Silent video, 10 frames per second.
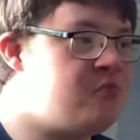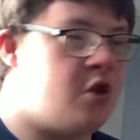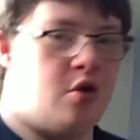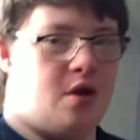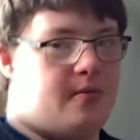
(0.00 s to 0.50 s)

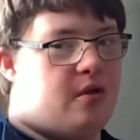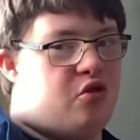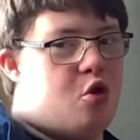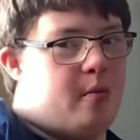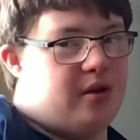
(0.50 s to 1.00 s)
he'll be
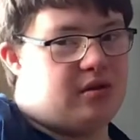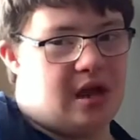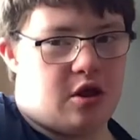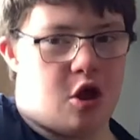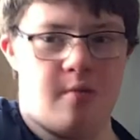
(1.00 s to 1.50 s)
filming.
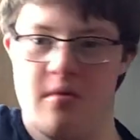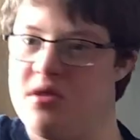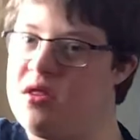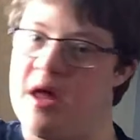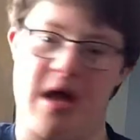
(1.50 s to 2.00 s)
Dan
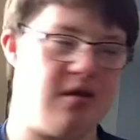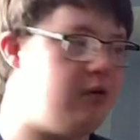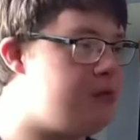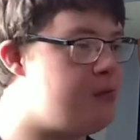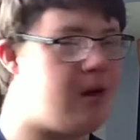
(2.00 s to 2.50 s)
Cummins hani
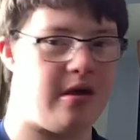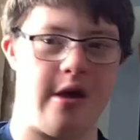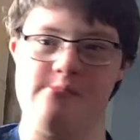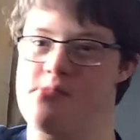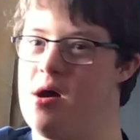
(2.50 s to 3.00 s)

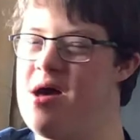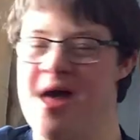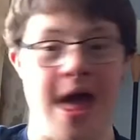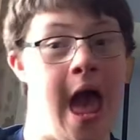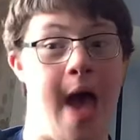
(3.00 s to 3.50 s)

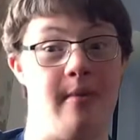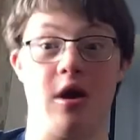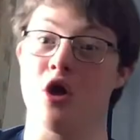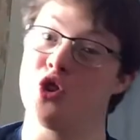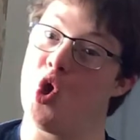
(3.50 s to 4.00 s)
a
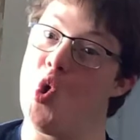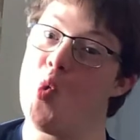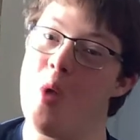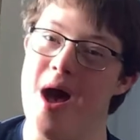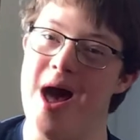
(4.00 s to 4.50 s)
good
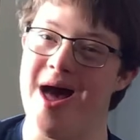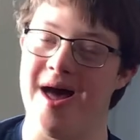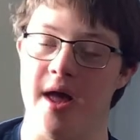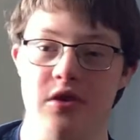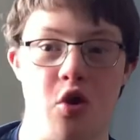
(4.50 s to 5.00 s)
var.
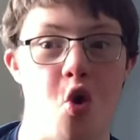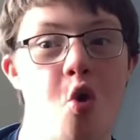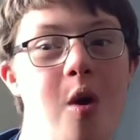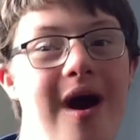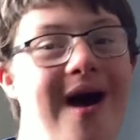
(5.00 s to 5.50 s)

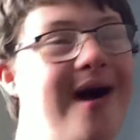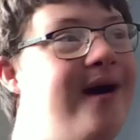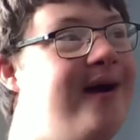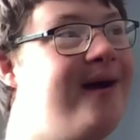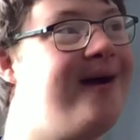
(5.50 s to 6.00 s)
Tour.
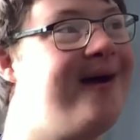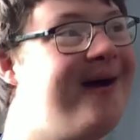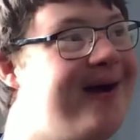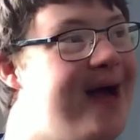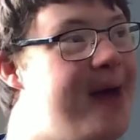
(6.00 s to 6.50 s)

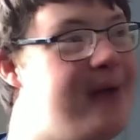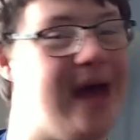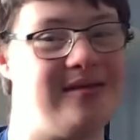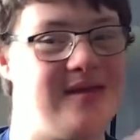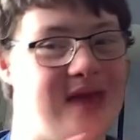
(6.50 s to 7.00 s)
I'm
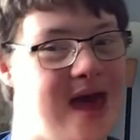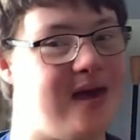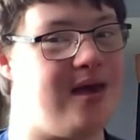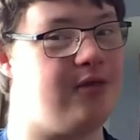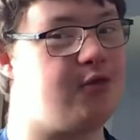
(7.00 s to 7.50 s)
at a deck.
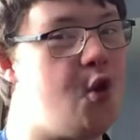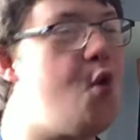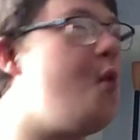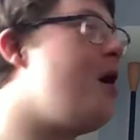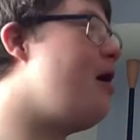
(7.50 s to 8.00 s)
Tour.
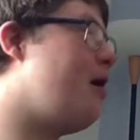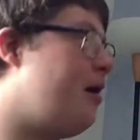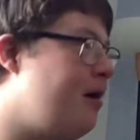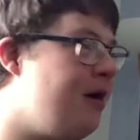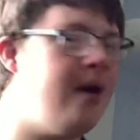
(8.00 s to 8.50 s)

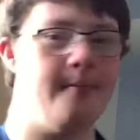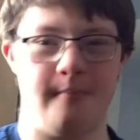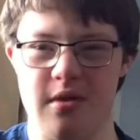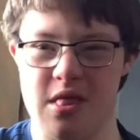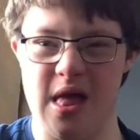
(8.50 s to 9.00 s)

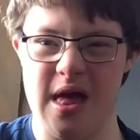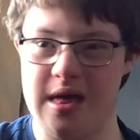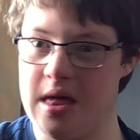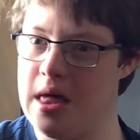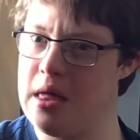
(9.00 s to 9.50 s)
But
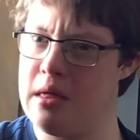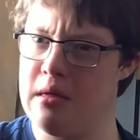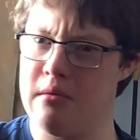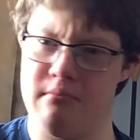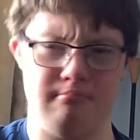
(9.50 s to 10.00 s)
like uh,
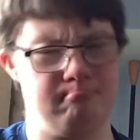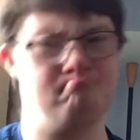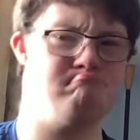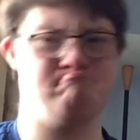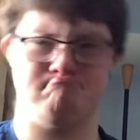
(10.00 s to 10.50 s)

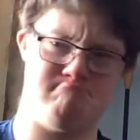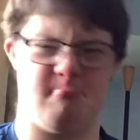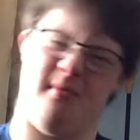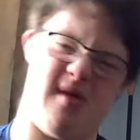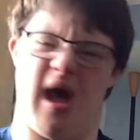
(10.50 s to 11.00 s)

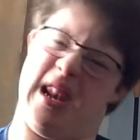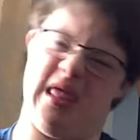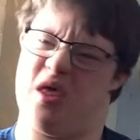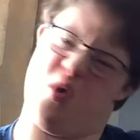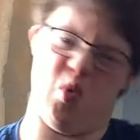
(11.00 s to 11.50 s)
we have a
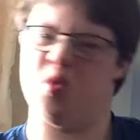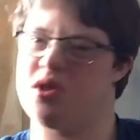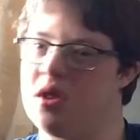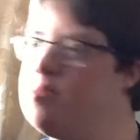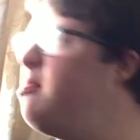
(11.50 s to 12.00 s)
news
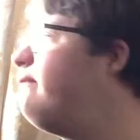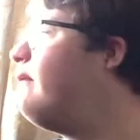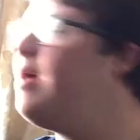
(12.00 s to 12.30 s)
with